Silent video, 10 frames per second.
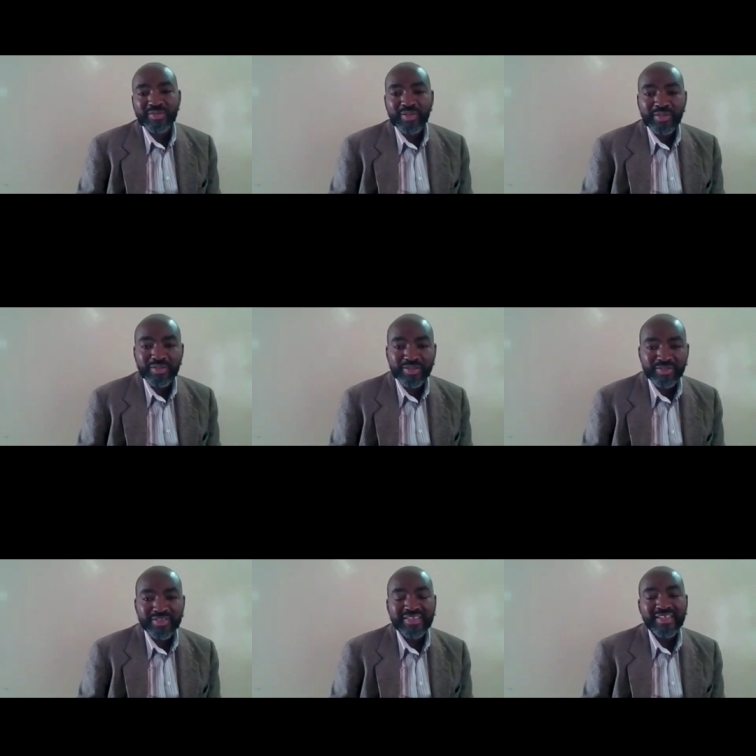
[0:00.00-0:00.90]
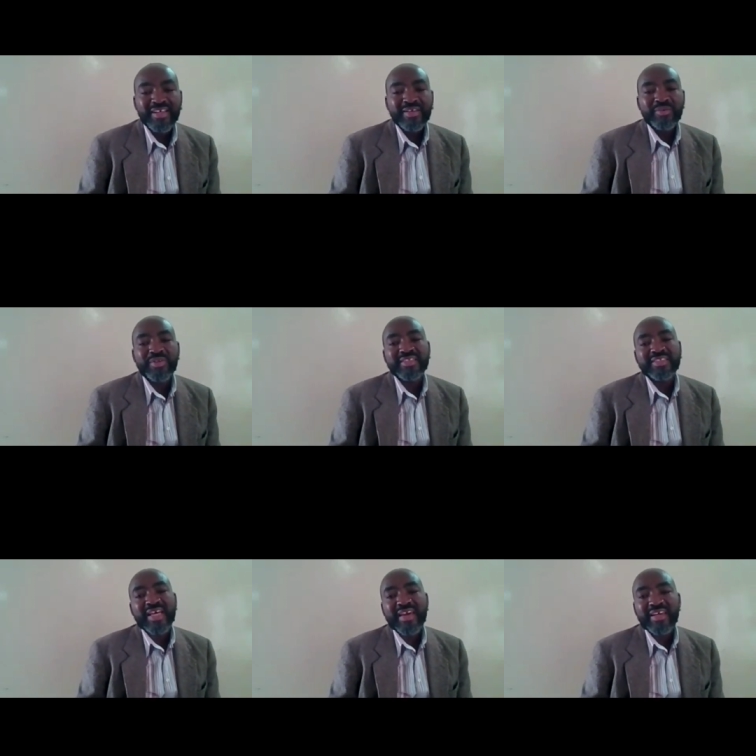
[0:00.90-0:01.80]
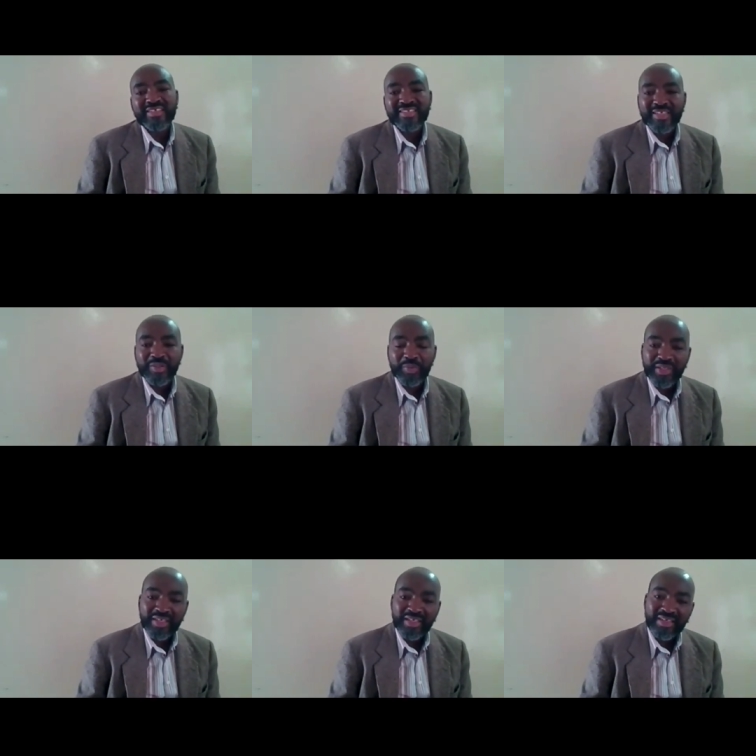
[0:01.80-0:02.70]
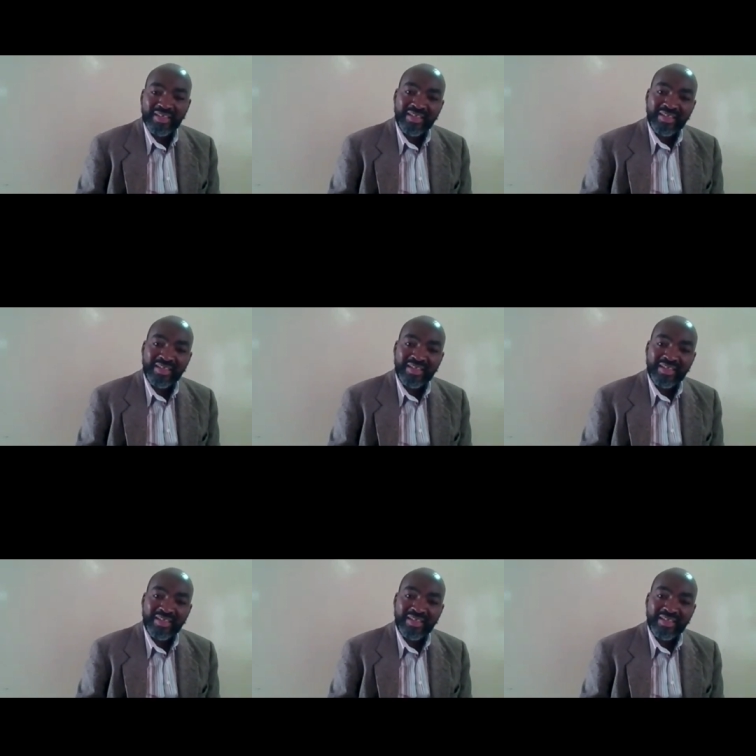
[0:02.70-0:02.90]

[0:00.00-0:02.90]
the solutions to the signs that we